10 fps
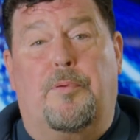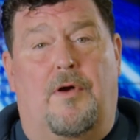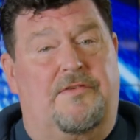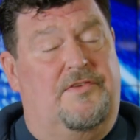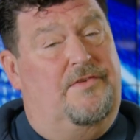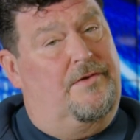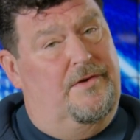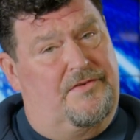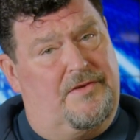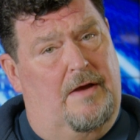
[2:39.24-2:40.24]
process is
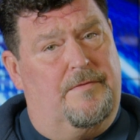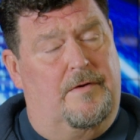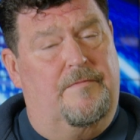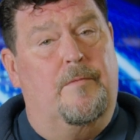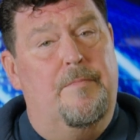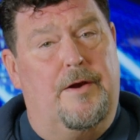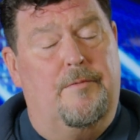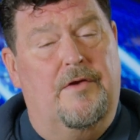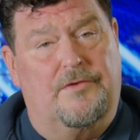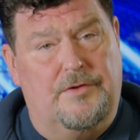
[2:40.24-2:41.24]
going to suffer for better
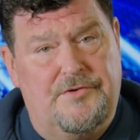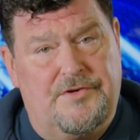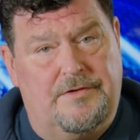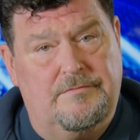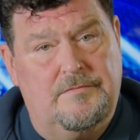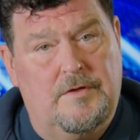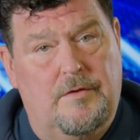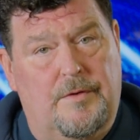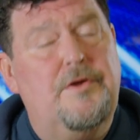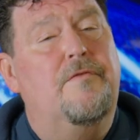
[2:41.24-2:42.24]
resolution.
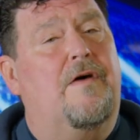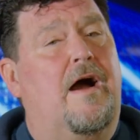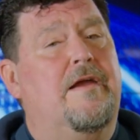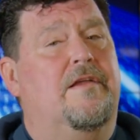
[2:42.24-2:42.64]
We do find